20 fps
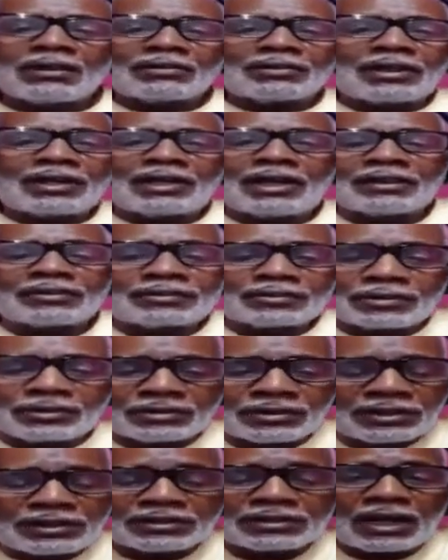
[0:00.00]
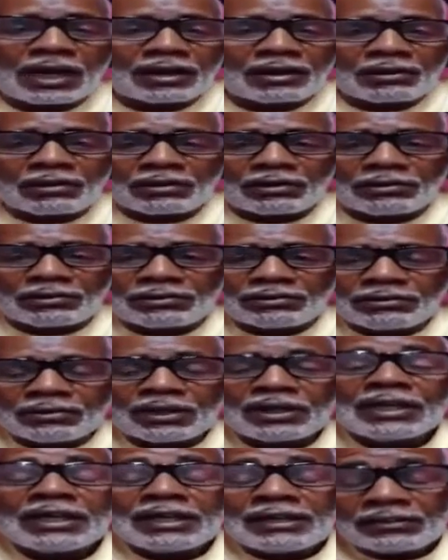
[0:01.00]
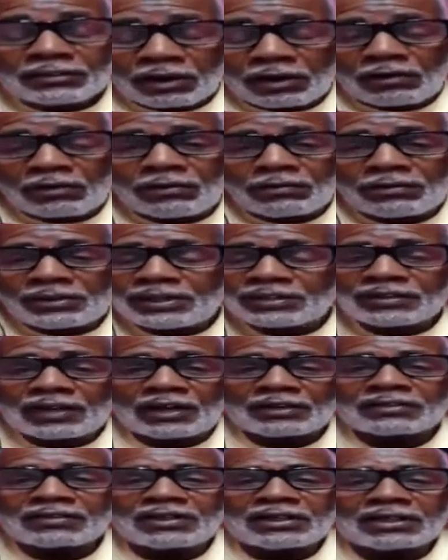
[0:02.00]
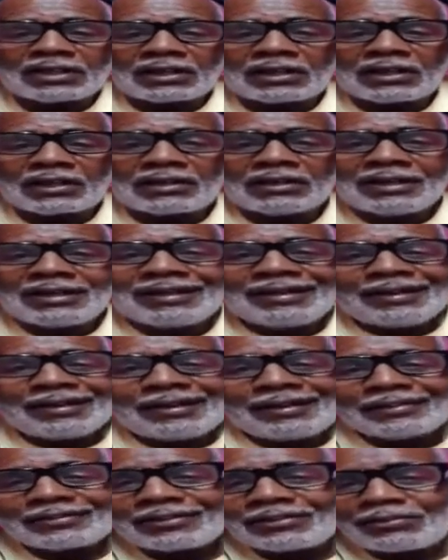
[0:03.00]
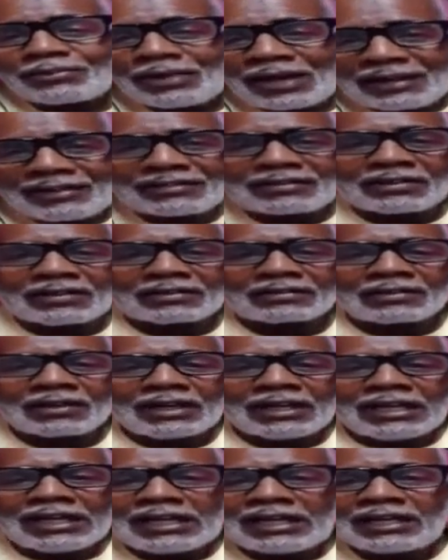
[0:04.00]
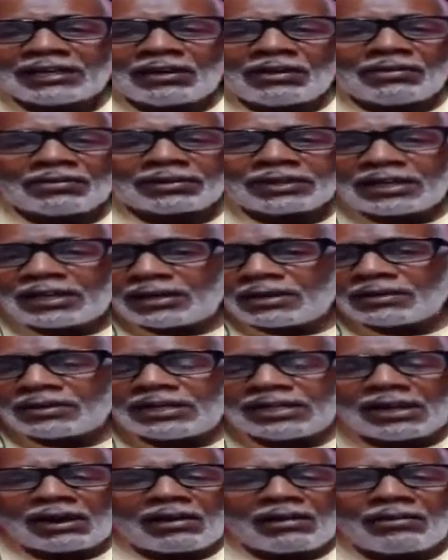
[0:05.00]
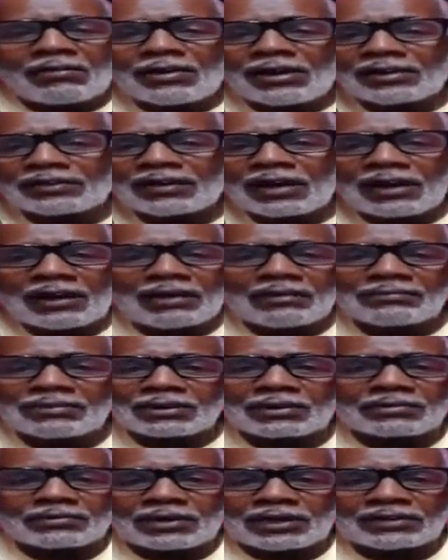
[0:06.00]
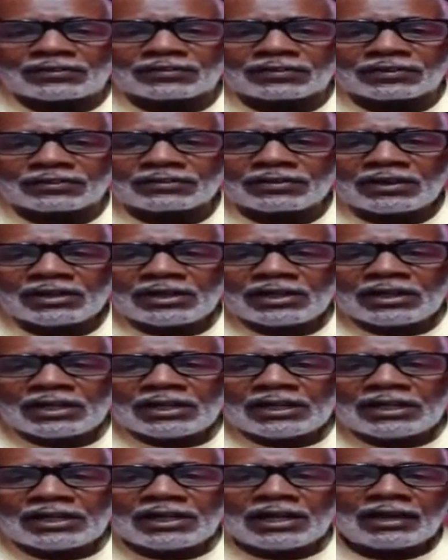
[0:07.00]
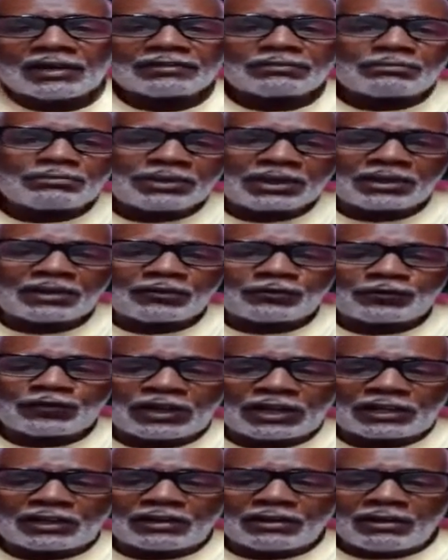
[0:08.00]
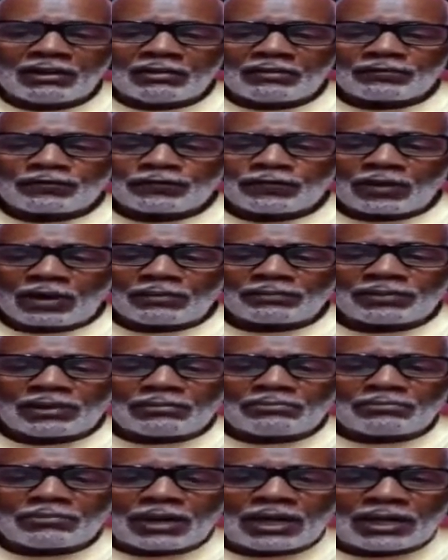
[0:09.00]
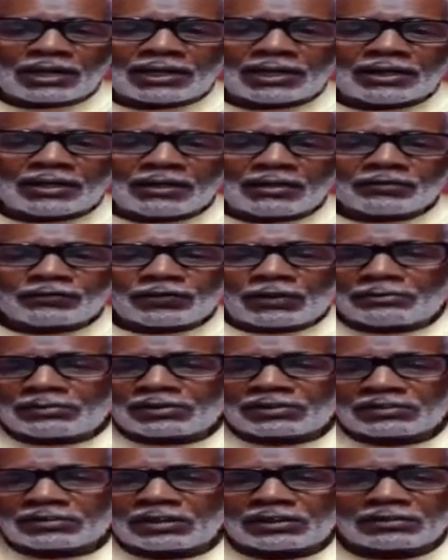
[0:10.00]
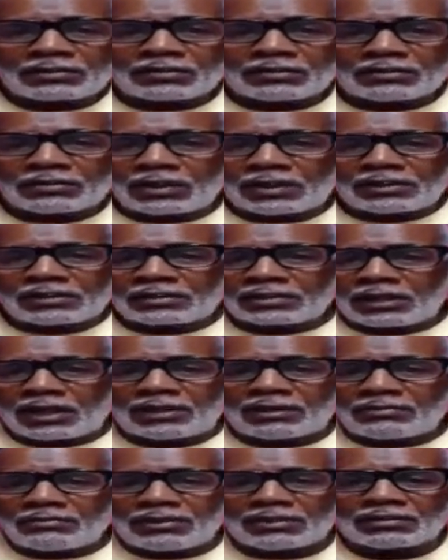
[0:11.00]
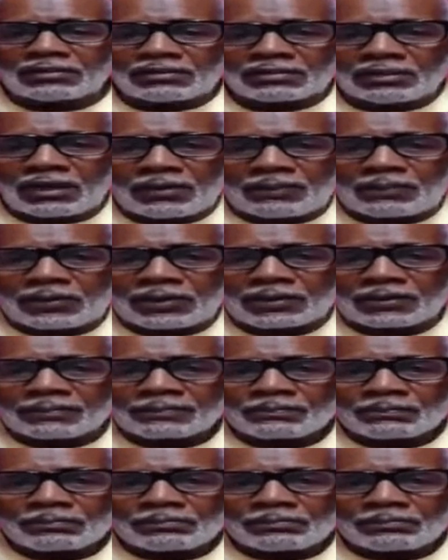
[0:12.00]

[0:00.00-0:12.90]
Lo, that ain't true. He's not old. He's old. He's not sitting down. He's a racist. He don't care. He always have been a racist. He has benefited from the money from the citizens of the state of Mississippi.